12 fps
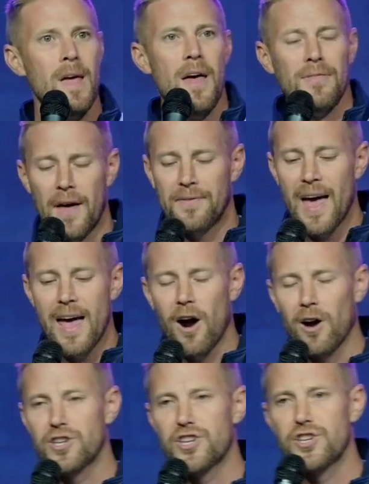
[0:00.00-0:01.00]
that they
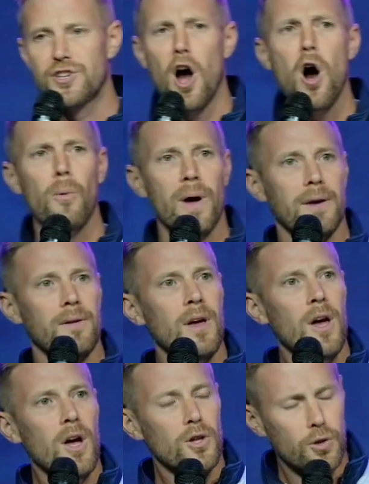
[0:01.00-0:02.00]
are showing
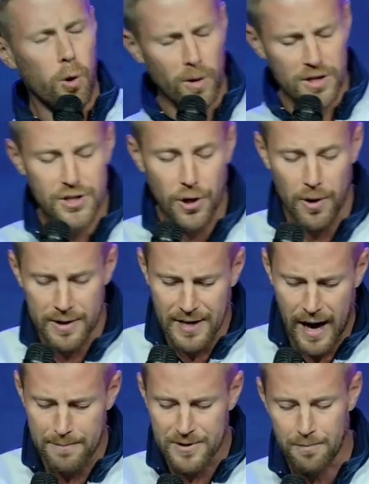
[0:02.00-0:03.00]
towards certain
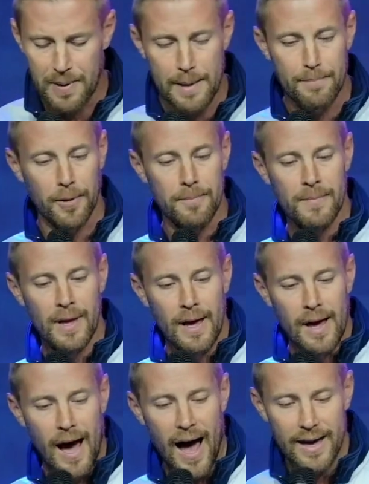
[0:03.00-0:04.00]
types of people.
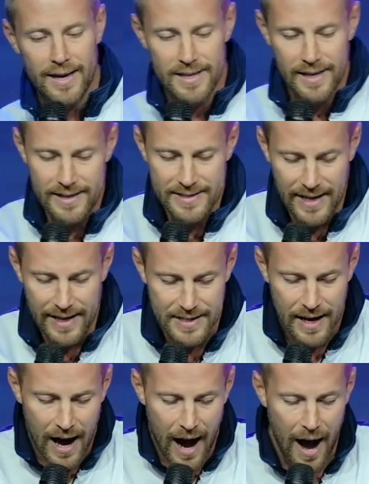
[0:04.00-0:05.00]
He says,
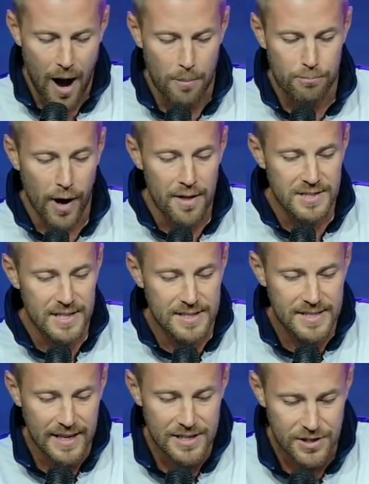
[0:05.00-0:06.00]
brothers and
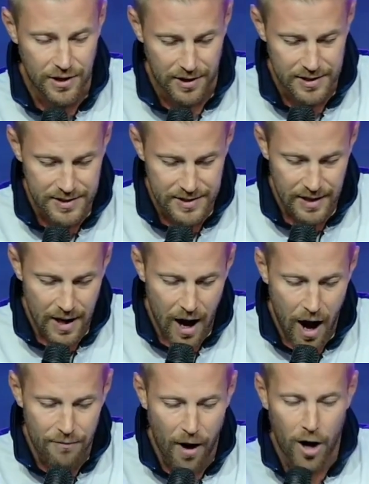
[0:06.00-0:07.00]
sisters
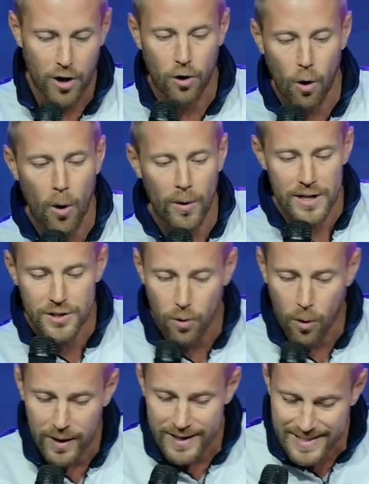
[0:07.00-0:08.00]
of our glorious
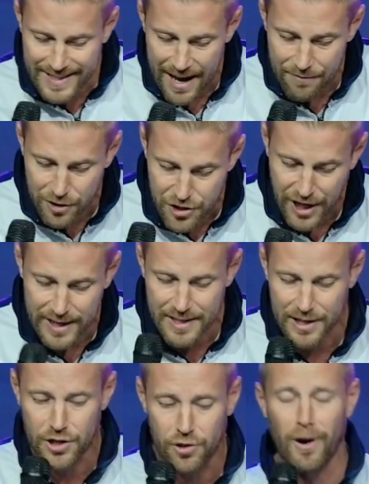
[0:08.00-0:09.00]
Lord and Savior,
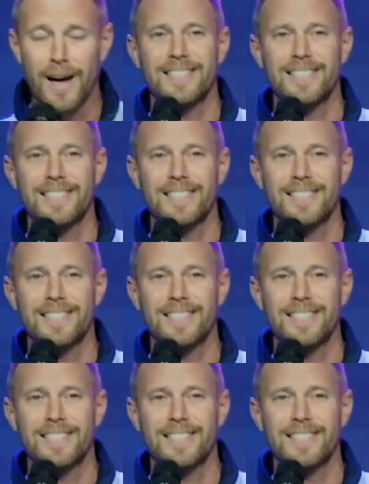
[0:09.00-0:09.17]
Jesus Christ,